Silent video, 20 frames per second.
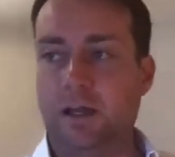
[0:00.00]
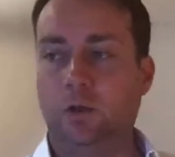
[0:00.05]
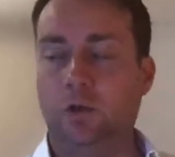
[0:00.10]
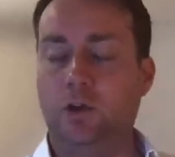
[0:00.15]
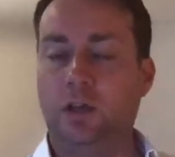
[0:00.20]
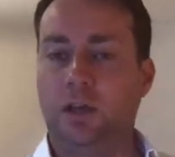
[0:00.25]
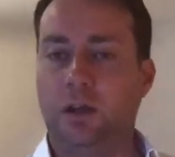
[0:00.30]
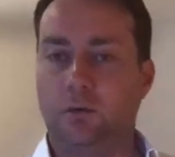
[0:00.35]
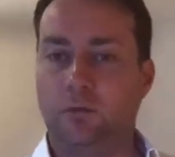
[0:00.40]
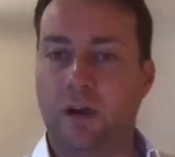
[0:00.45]

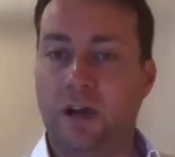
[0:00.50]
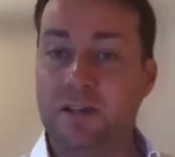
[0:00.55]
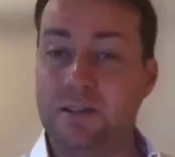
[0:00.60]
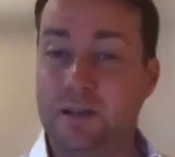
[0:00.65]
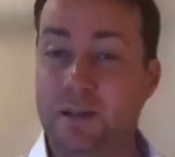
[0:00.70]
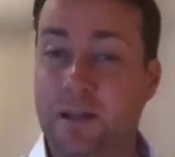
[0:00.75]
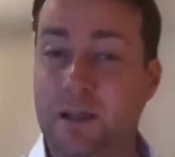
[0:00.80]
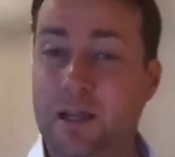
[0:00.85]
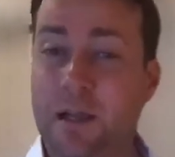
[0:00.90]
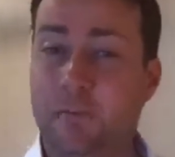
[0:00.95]
they're looking at
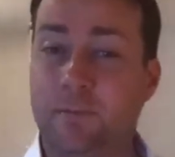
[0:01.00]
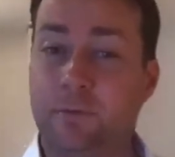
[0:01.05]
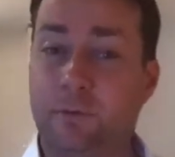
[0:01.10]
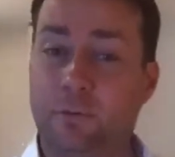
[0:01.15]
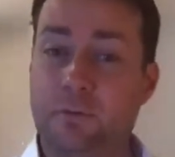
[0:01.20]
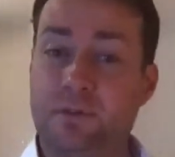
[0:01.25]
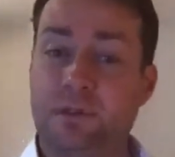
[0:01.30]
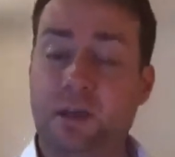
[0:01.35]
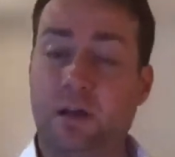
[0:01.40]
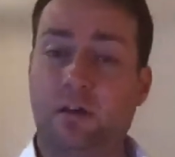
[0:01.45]
raising
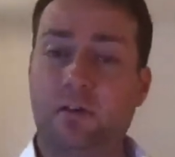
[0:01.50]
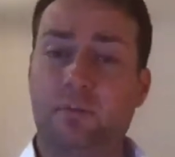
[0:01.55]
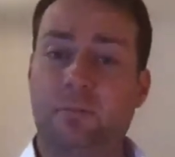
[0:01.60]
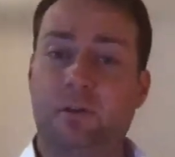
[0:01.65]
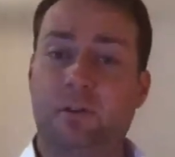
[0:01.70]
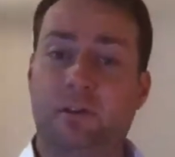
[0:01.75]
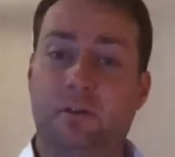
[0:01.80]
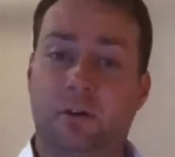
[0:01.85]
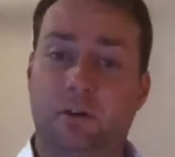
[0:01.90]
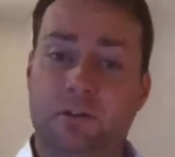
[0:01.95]
income for
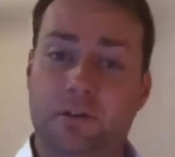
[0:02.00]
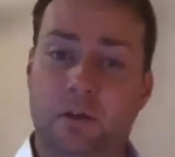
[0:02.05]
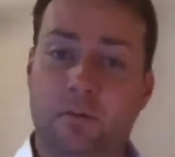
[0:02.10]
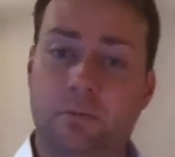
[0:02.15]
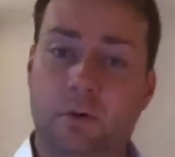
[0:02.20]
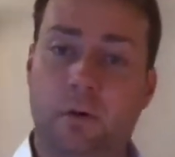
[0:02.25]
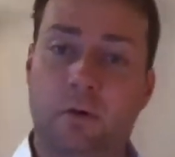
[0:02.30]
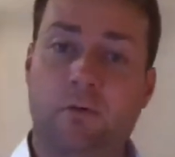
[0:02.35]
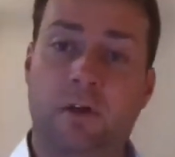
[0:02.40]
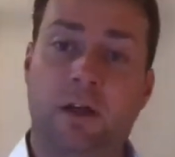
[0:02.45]
themselves, but they're
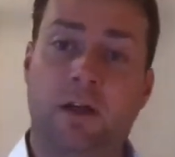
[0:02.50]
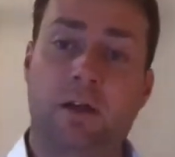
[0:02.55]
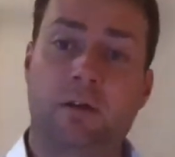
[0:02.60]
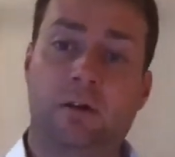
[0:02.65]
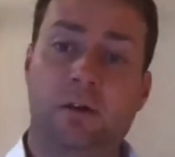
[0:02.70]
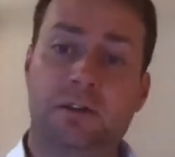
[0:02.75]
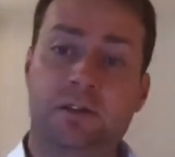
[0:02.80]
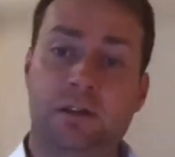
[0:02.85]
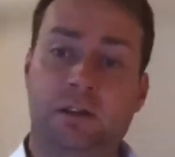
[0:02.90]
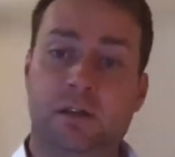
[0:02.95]
also probably
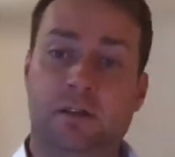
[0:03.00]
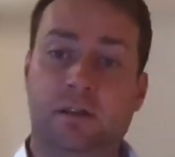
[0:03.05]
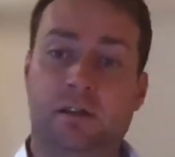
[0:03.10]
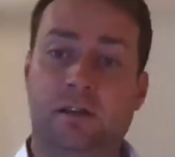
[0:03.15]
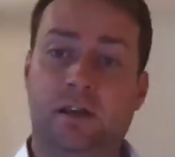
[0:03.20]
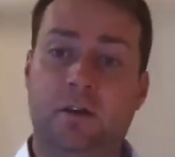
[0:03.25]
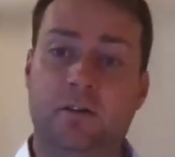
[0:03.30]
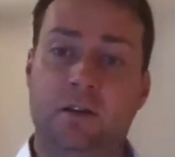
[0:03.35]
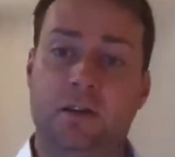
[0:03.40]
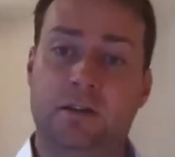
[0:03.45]
recognising
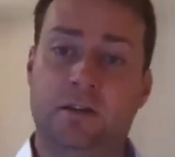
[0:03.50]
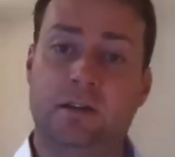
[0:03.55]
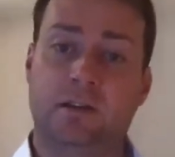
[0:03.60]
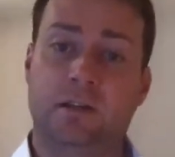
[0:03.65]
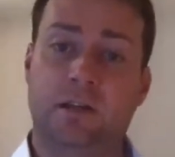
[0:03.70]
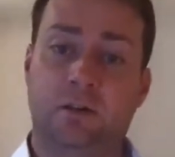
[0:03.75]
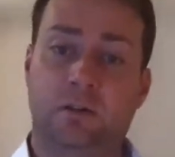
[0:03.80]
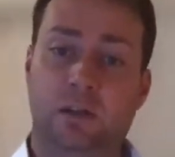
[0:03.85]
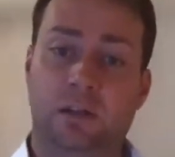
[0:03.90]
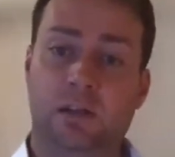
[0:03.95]
that they don't
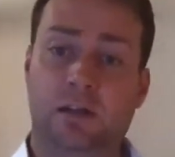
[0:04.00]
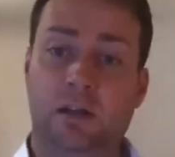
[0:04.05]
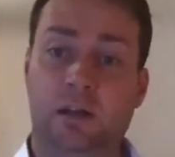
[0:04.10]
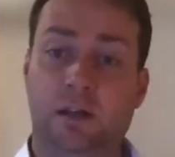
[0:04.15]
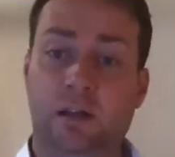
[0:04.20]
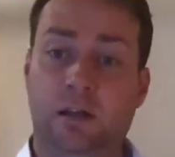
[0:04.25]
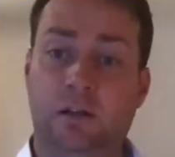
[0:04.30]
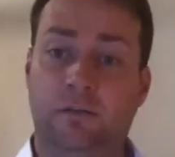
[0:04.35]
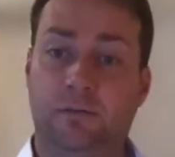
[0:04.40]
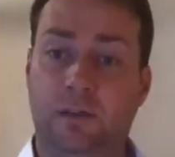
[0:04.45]
necessarily
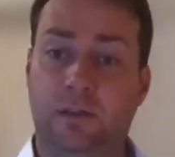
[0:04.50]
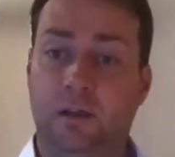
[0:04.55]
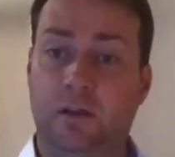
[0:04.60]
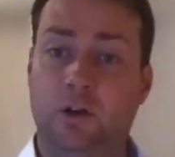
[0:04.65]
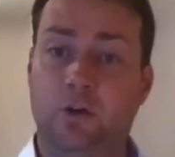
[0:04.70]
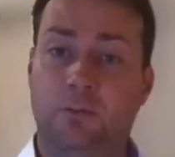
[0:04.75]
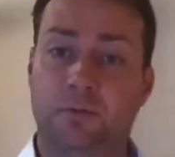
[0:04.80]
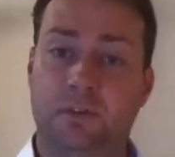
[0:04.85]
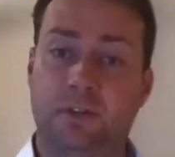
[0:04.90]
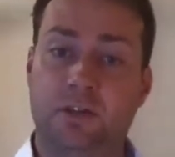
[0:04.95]
need it if
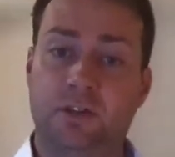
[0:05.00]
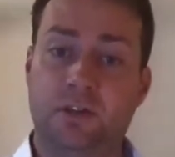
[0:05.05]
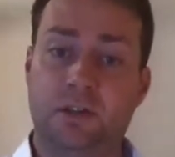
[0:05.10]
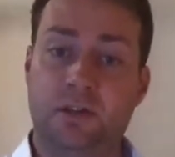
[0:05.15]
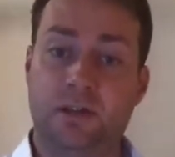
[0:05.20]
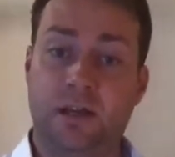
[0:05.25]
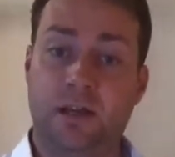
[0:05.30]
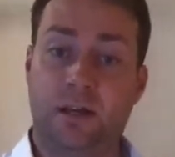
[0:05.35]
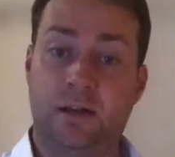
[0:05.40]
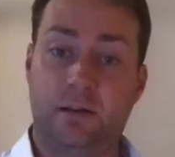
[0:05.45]
their
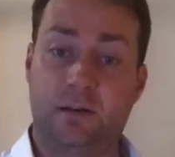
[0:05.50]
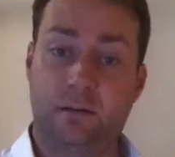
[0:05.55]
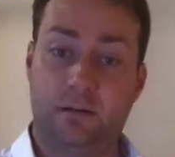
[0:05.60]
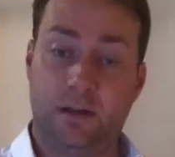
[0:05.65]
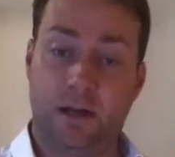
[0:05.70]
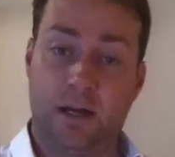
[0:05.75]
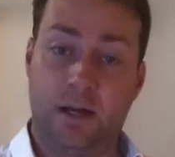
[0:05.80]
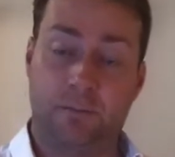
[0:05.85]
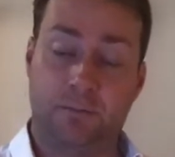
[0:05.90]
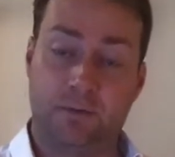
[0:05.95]
competitions
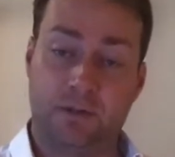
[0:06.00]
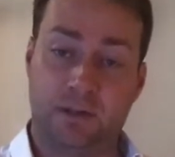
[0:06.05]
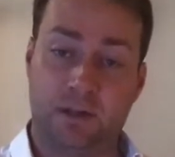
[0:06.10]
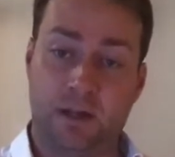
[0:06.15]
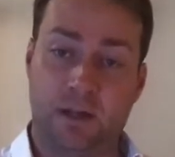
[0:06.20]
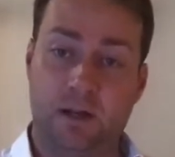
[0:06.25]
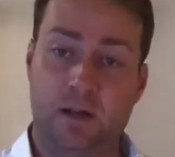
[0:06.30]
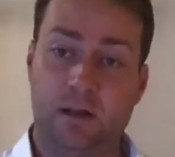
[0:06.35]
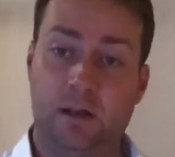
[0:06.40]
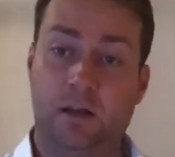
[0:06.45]
aren't
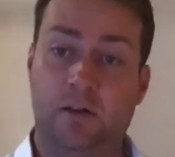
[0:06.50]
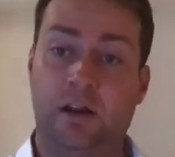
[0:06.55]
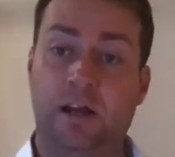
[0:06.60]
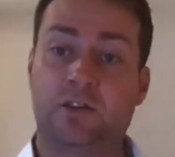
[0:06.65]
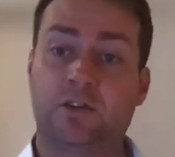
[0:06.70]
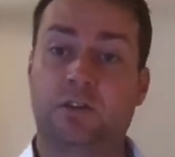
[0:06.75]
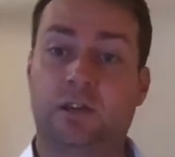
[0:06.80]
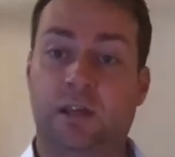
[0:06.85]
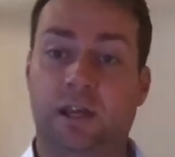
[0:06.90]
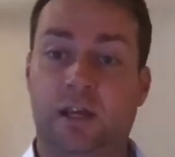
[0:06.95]
proceeding, and they're
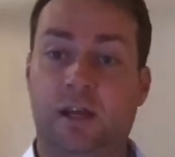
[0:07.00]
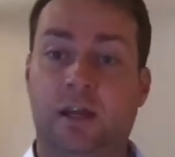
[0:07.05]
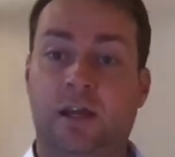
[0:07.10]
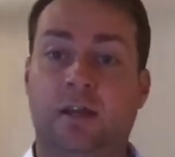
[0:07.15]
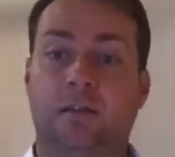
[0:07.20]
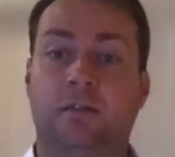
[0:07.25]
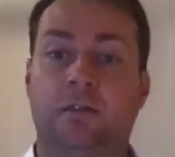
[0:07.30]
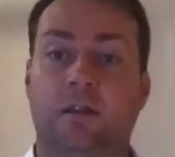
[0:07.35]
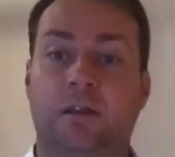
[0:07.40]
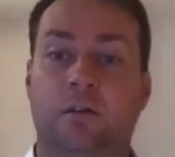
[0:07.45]
actually getting
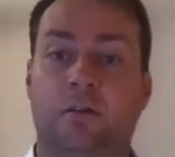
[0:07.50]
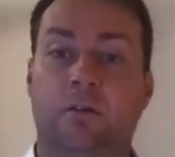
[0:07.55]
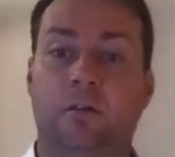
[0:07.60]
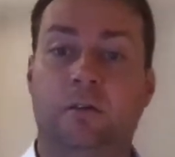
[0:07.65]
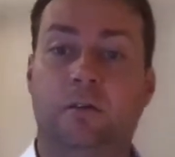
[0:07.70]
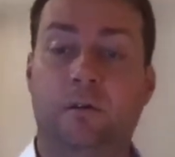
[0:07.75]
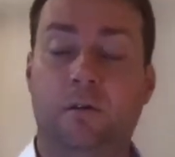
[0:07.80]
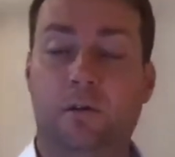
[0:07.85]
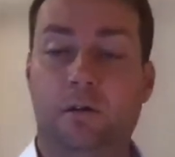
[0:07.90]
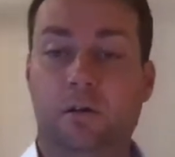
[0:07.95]
out there
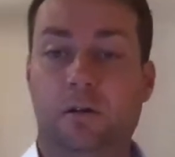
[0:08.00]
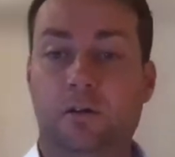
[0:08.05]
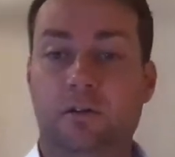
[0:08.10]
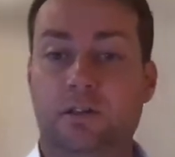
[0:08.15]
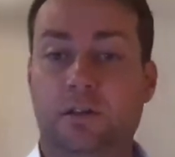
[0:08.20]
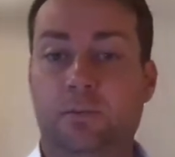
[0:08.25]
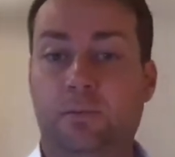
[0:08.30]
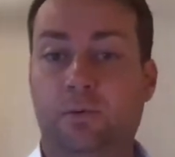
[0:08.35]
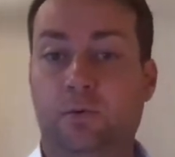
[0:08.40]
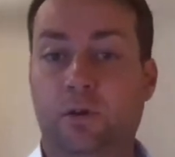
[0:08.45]
and
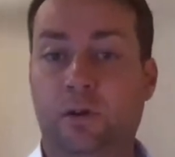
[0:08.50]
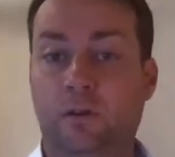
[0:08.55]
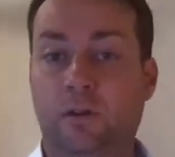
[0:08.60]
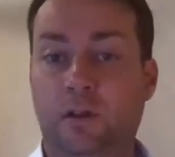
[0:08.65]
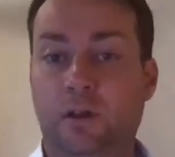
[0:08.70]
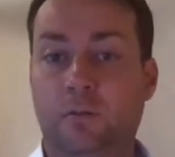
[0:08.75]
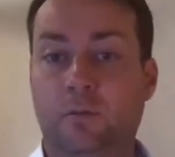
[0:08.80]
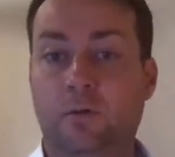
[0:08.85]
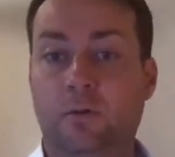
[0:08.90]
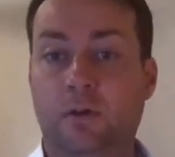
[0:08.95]
supporting the
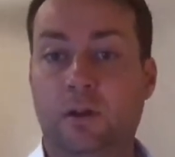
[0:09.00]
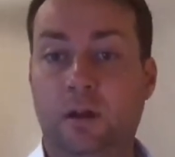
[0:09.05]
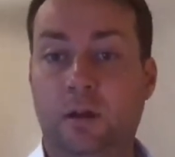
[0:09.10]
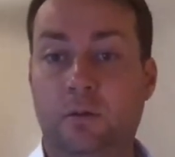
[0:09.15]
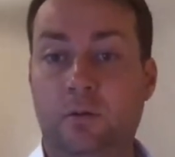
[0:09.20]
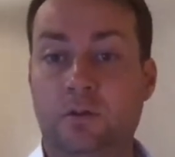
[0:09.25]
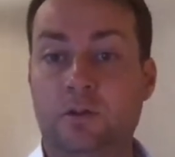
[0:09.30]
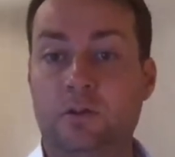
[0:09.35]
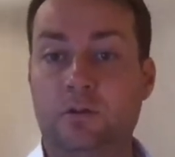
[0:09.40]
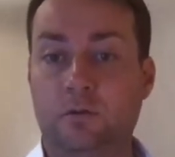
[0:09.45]
community,
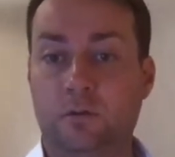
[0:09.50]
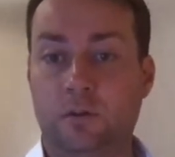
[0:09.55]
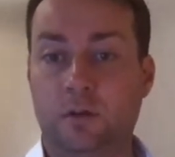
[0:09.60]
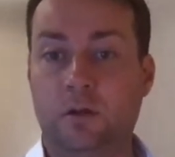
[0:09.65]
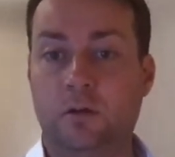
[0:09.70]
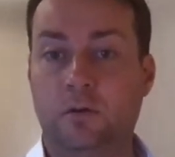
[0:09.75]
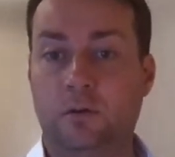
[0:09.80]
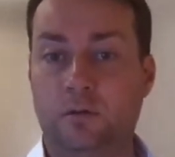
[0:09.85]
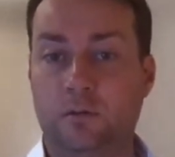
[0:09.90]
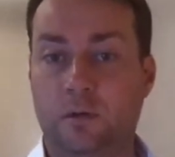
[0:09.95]
which is really
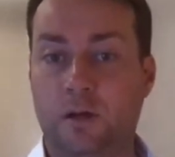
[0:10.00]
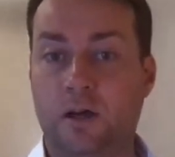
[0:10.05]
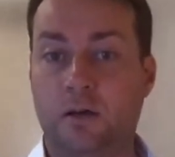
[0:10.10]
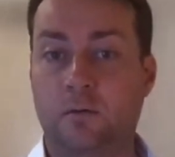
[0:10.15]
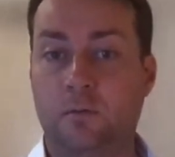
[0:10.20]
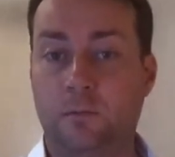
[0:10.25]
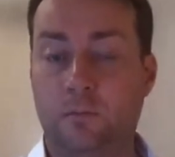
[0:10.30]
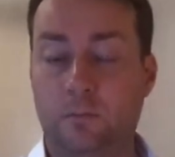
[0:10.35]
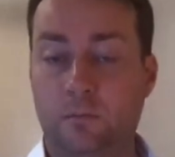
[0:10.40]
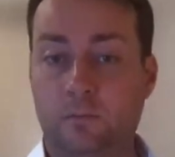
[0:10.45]
good as
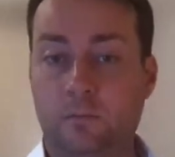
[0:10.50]
well.